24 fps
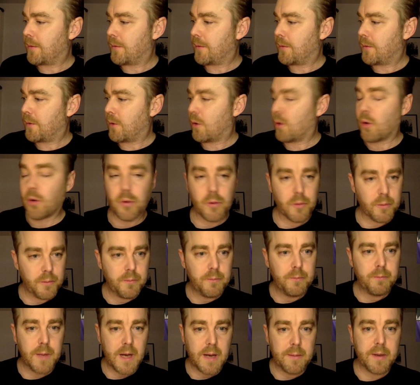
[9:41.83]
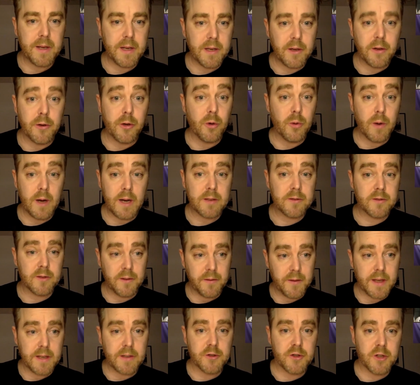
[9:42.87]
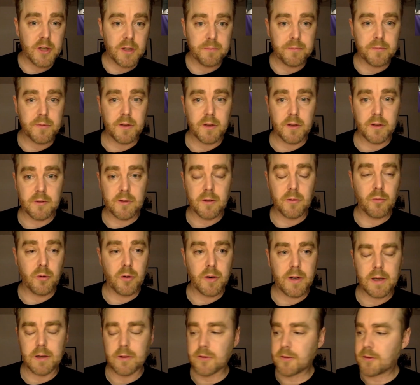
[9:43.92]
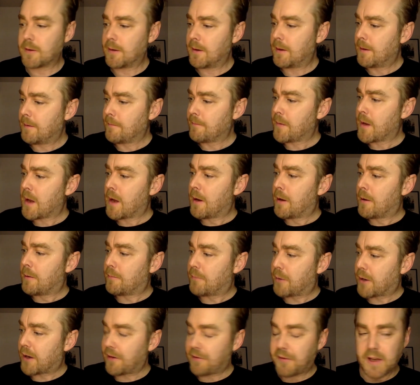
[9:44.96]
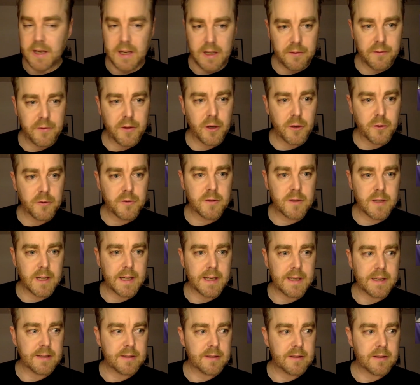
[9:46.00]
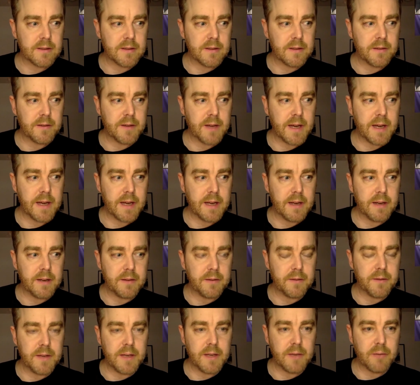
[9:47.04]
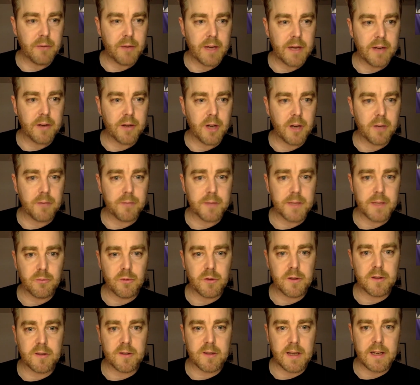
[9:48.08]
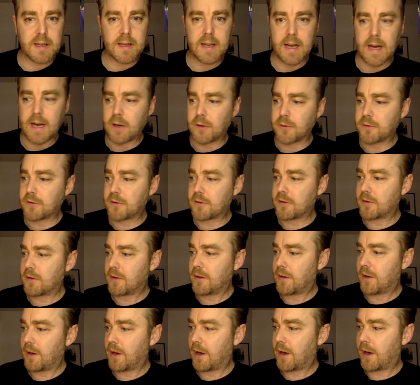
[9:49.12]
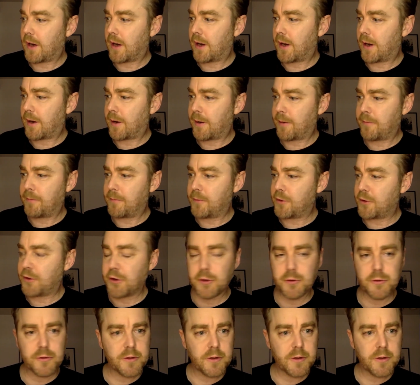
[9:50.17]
or maybe in the US and then shipped somewhere else. But I think in those days, the record company would send out huge